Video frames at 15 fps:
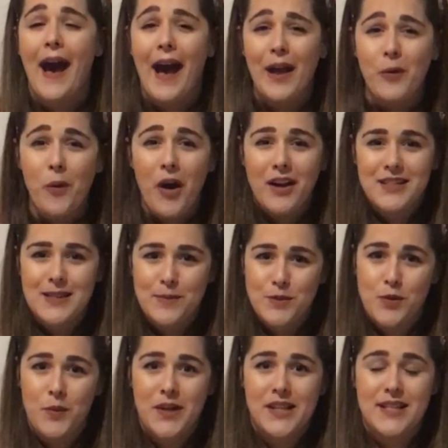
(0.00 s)
I walked up
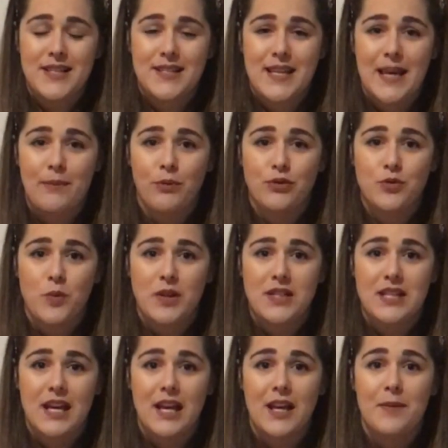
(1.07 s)
to one of these tables one
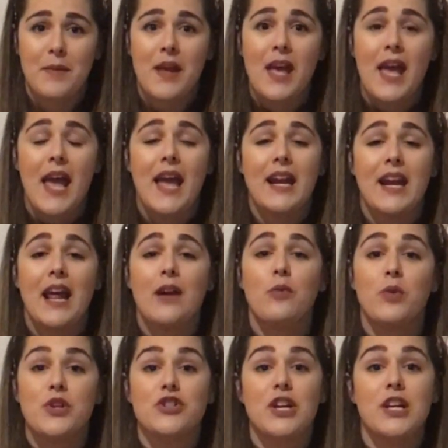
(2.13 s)
time, and I
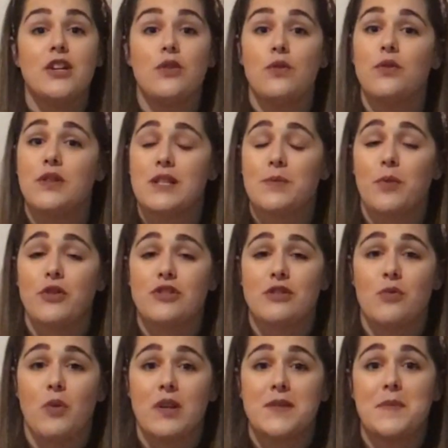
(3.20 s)
wish I knew who this
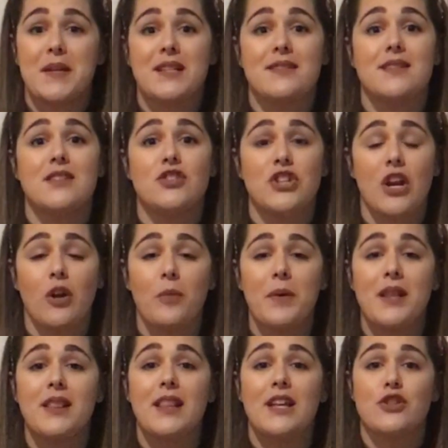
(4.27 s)
person was because the
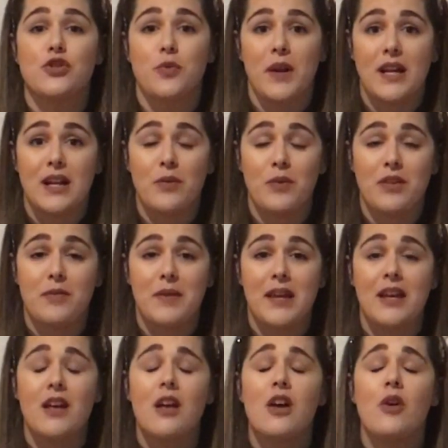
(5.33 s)
gentleman that traded with
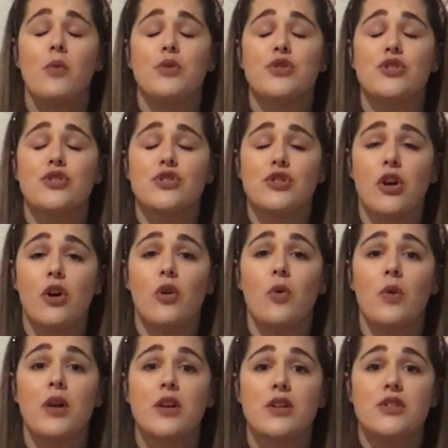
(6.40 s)
me was
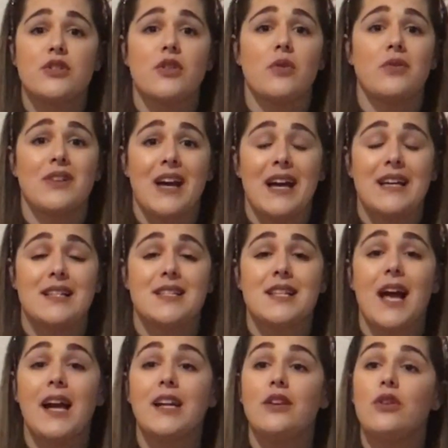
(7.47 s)
so nice.
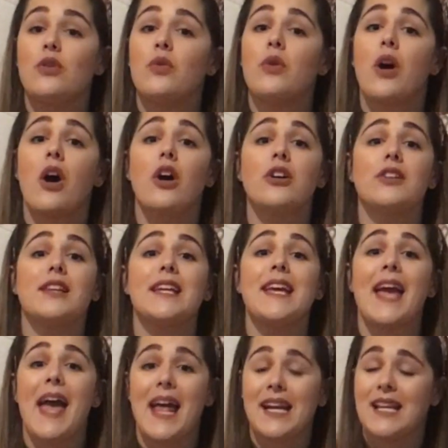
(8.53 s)
I knew
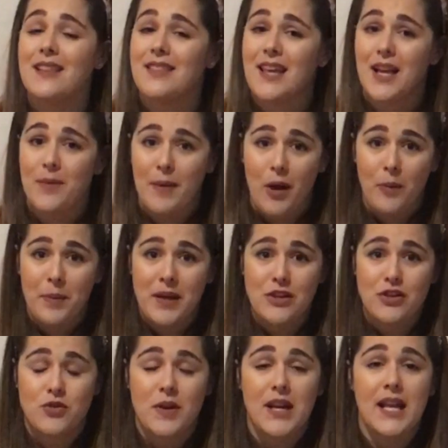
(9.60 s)
hardly anything about
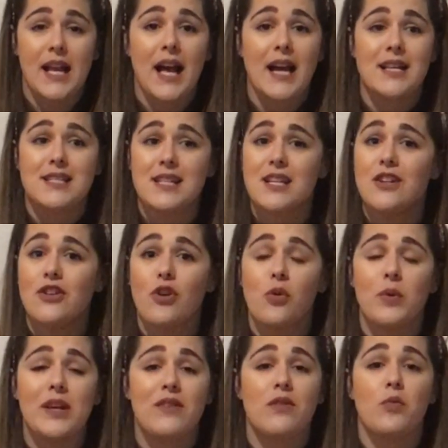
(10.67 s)
trading. I didn't
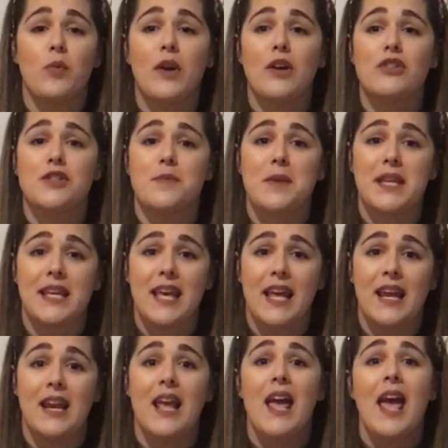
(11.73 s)
know even where to
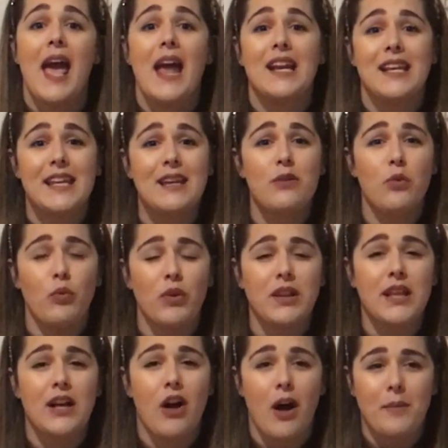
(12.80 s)
begin, and he
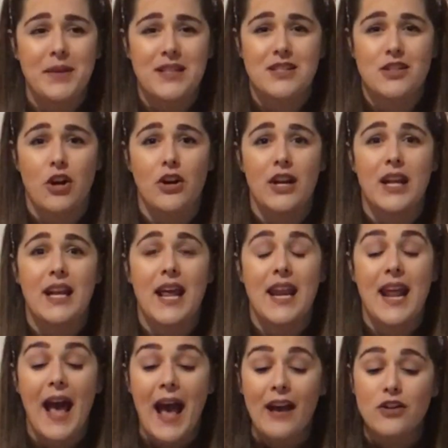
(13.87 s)
really got me started
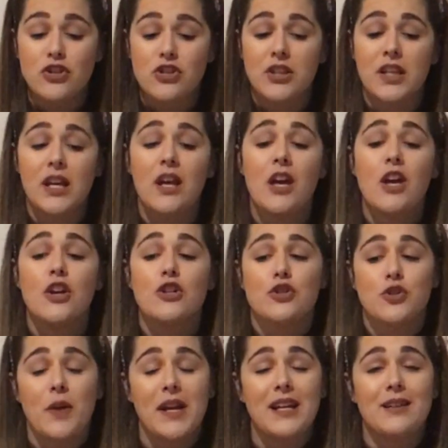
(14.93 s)
and actually
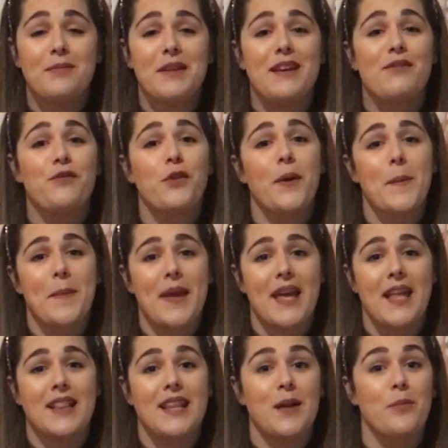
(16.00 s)
traded me for a
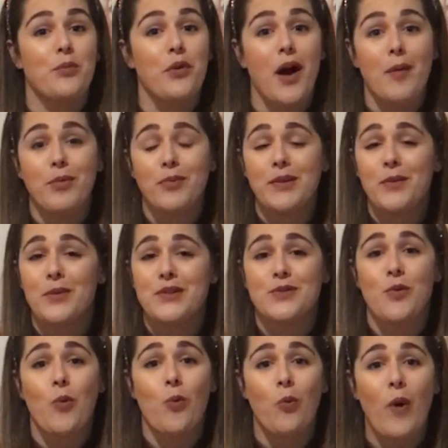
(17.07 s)
pin that probably was
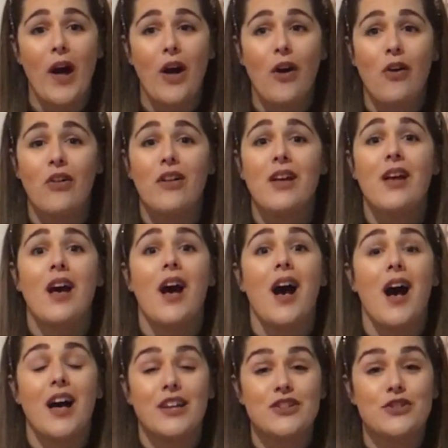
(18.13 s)
well
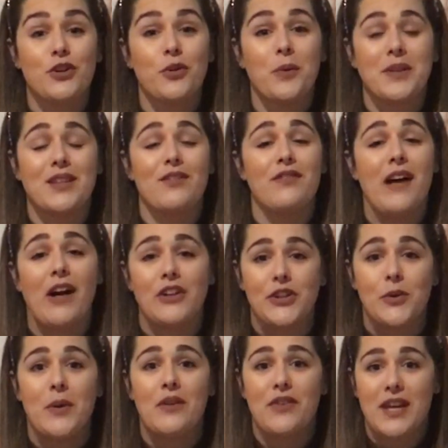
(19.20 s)
under what the
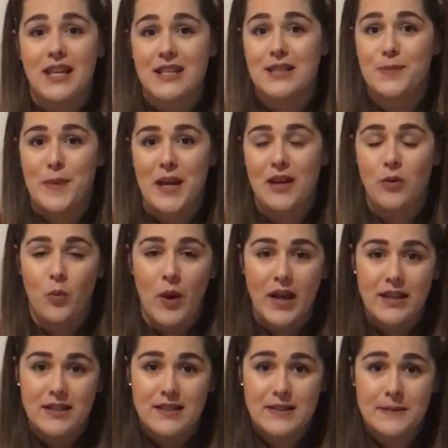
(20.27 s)
value of his pin
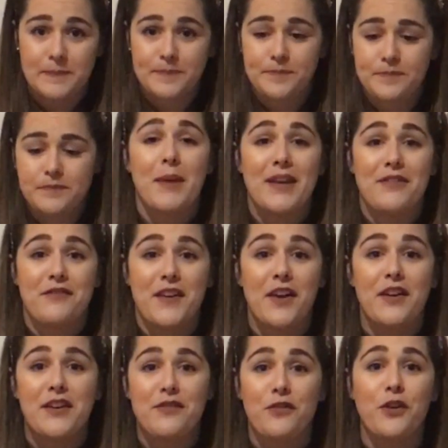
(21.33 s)
was. My
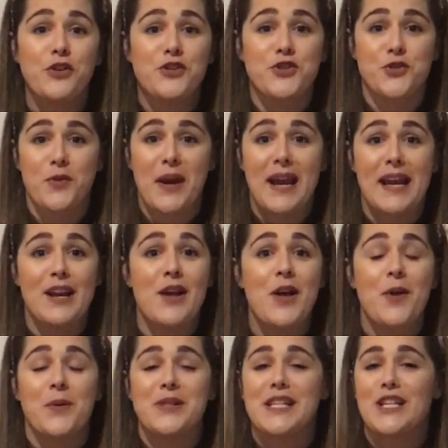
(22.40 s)
very first trade
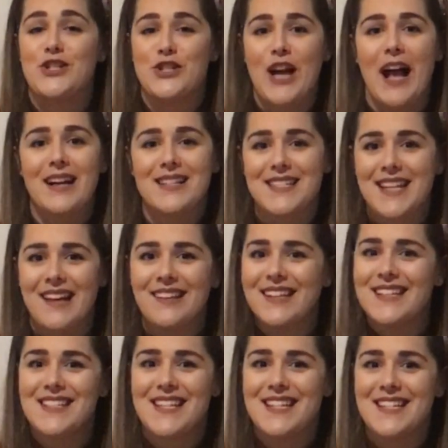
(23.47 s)
was a Jack
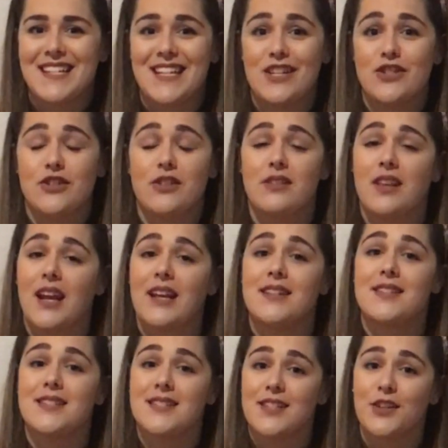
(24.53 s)
Skellington t-shirt that I
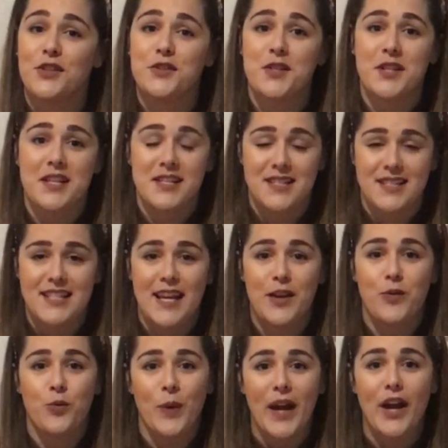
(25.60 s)
still to this
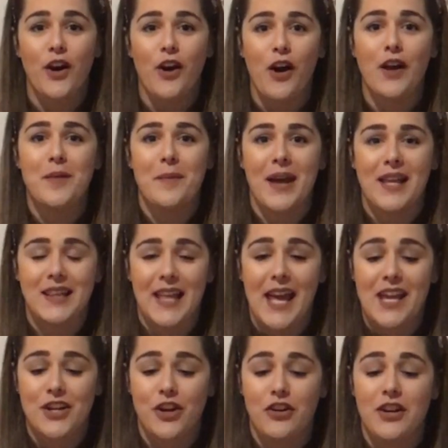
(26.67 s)
day wear on my
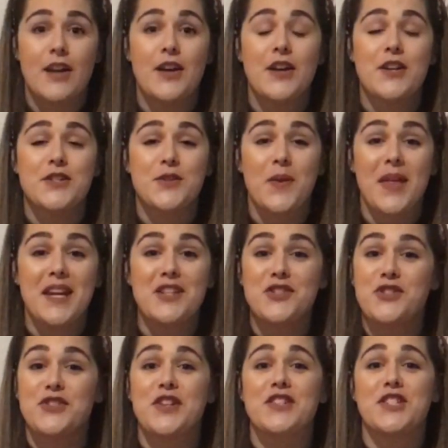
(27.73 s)
lanyard. So that is
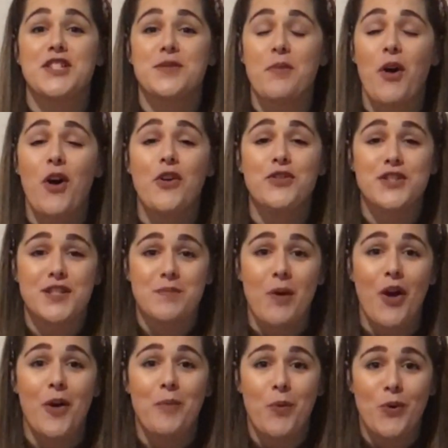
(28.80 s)
just a
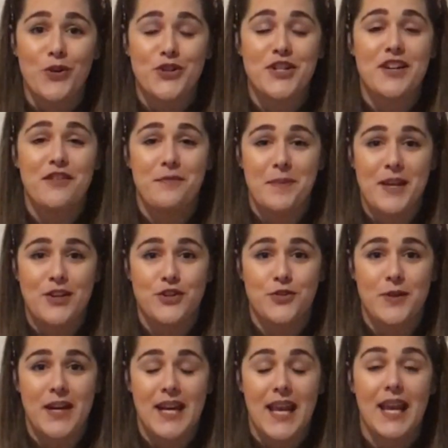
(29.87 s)
small portion of pin
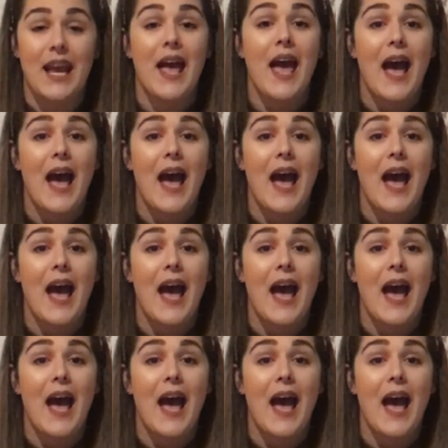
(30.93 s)
trading.